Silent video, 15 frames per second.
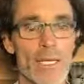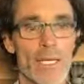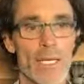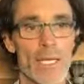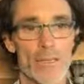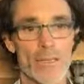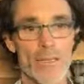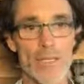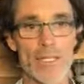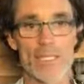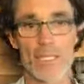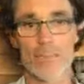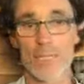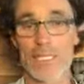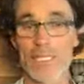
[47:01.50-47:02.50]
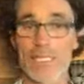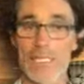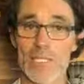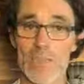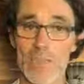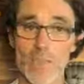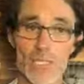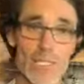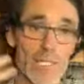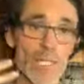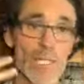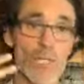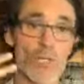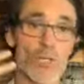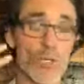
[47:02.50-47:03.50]
either that somebody's
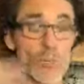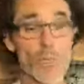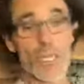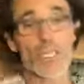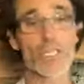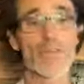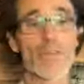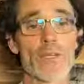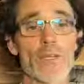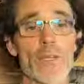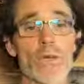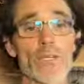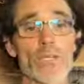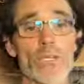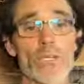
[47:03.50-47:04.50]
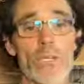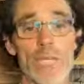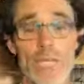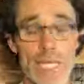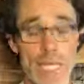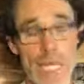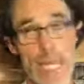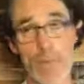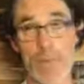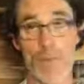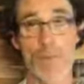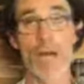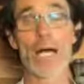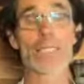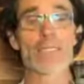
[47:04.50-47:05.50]
experiencing too much of an emotion that they can't
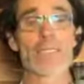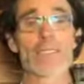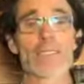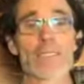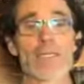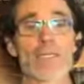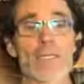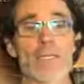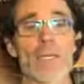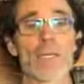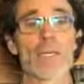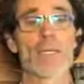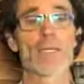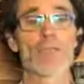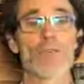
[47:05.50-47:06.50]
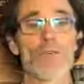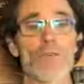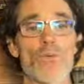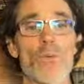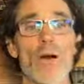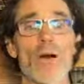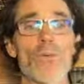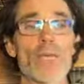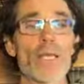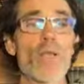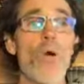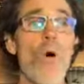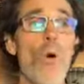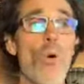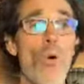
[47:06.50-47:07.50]
process, it's overwhelming,
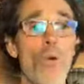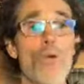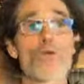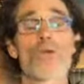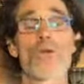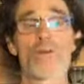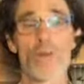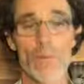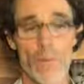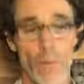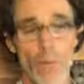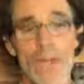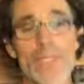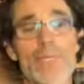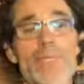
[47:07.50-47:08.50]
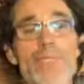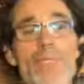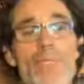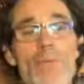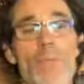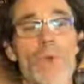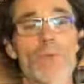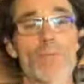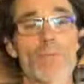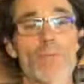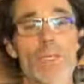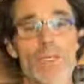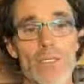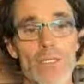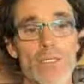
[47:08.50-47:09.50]
or they're repressing an emotion
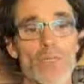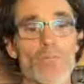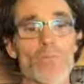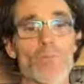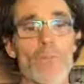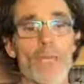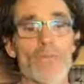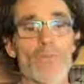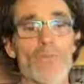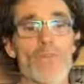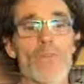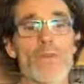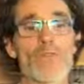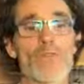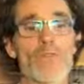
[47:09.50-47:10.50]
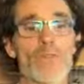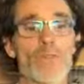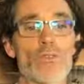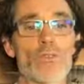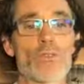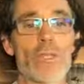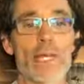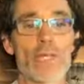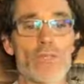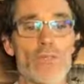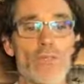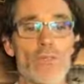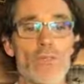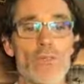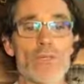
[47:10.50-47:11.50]
because it's too painful and it feels too dangerous
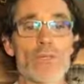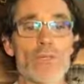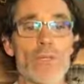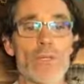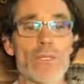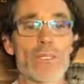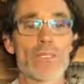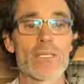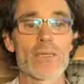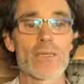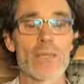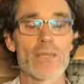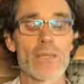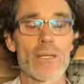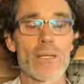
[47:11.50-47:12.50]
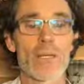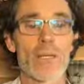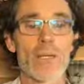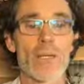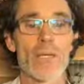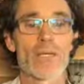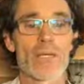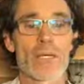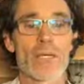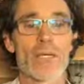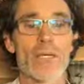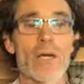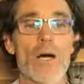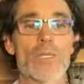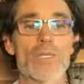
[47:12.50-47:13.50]
to experience it for them
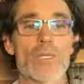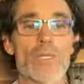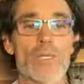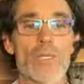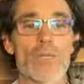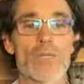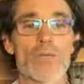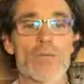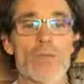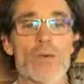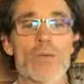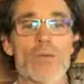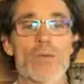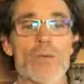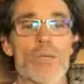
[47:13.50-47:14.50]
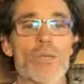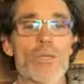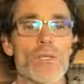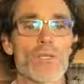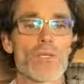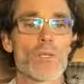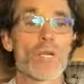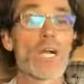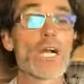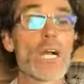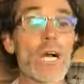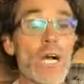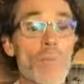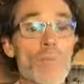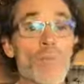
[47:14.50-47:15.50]
psychologically. So those are a
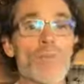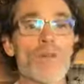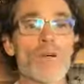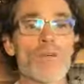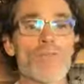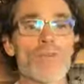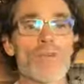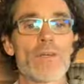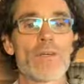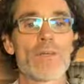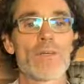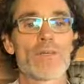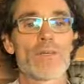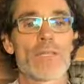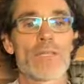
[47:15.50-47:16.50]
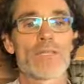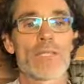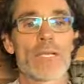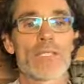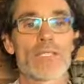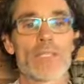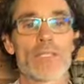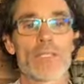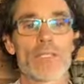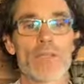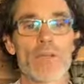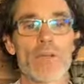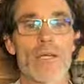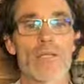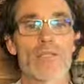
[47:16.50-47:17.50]
couple of suggestions
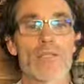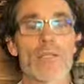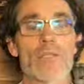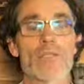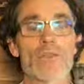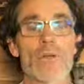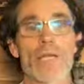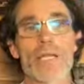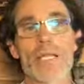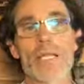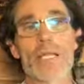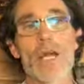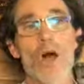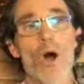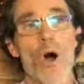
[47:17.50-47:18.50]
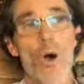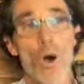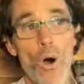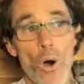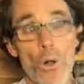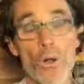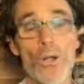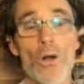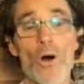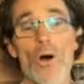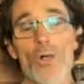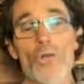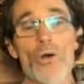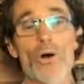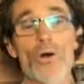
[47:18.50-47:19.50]
around teeth grinding. All in all,
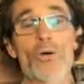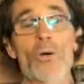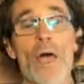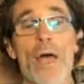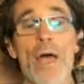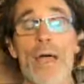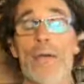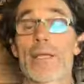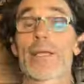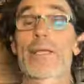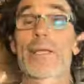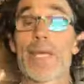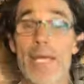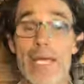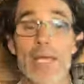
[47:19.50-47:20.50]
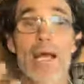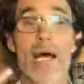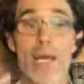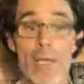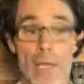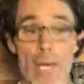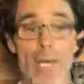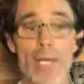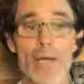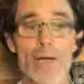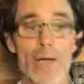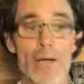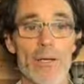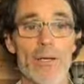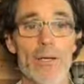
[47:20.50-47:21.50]
though, get a night
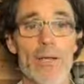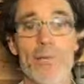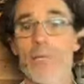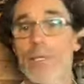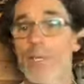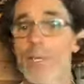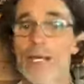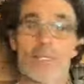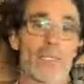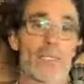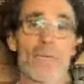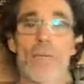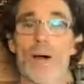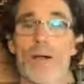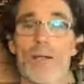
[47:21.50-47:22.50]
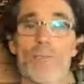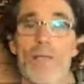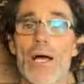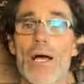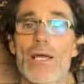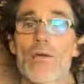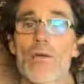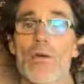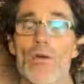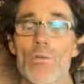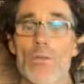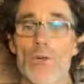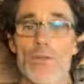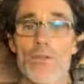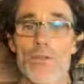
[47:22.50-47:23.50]
guard. I mean, that's the bottom line.
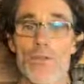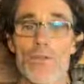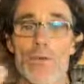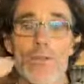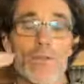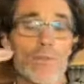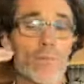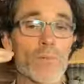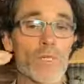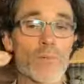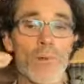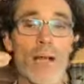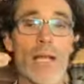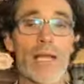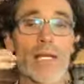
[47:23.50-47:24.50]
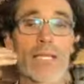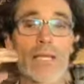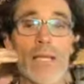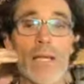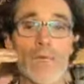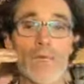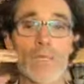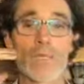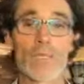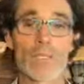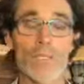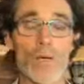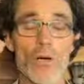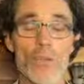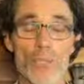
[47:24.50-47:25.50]
With grinding, which is
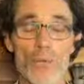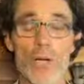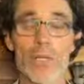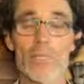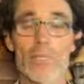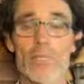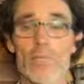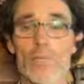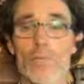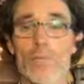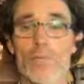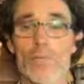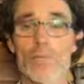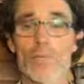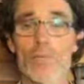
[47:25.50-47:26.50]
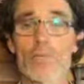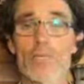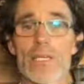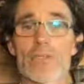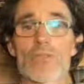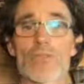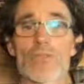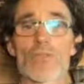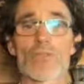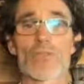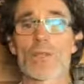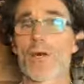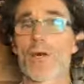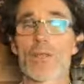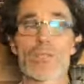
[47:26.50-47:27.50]
called bruxism in sort of dental
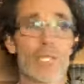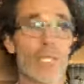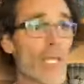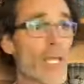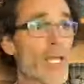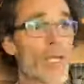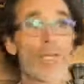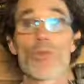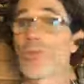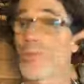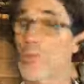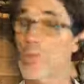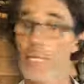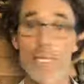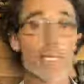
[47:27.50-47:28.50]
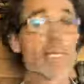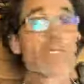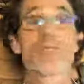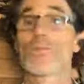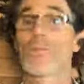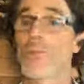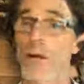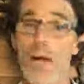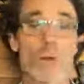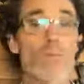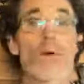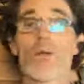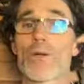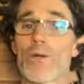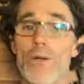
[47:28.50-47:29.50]
terminology, you really do not
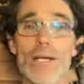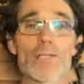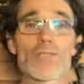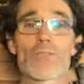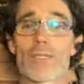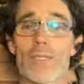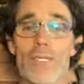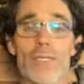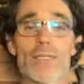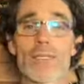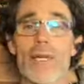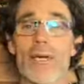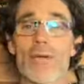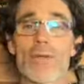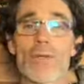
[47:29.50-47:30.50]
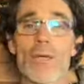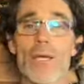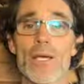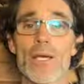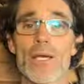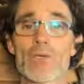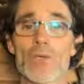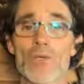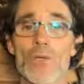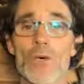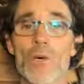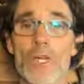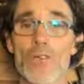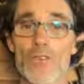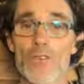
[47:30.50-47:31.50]
want to grind your teeth down. And so
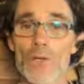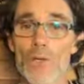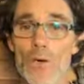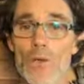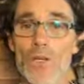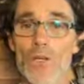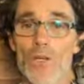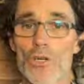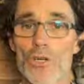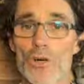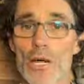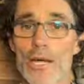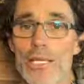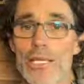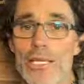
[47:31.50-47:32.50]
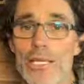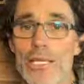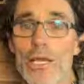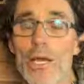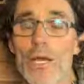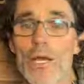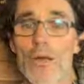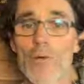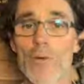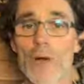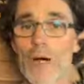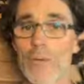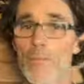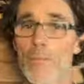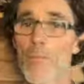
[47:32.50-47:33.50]
if you know that you're grinding,
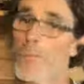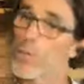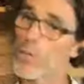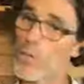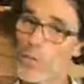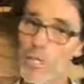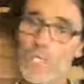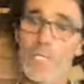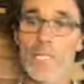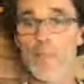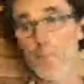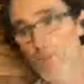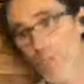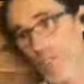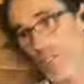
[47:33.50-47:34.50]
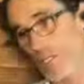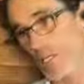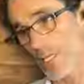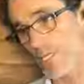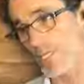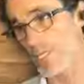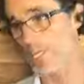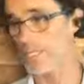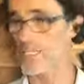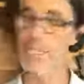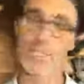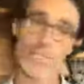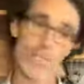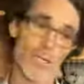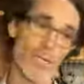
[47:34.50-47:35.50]
look deeper into
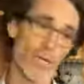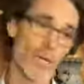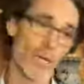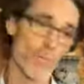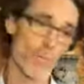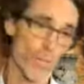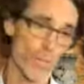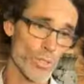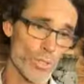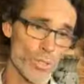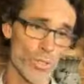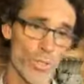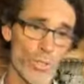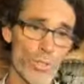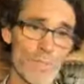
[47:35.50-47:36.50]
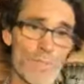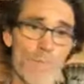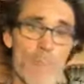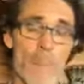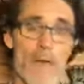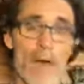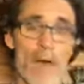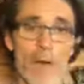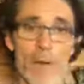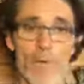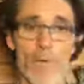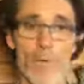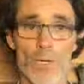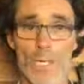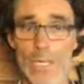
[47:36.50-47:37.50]
digestion, emotional,
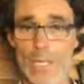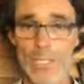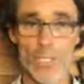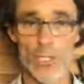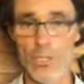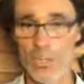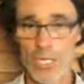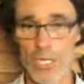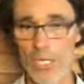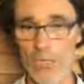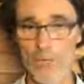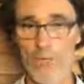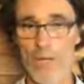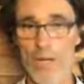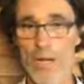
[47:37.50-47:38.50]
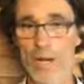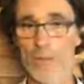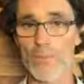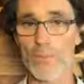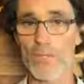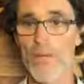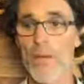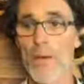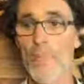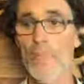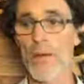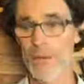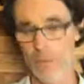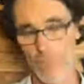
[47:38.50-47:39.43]
relational kind of realms. But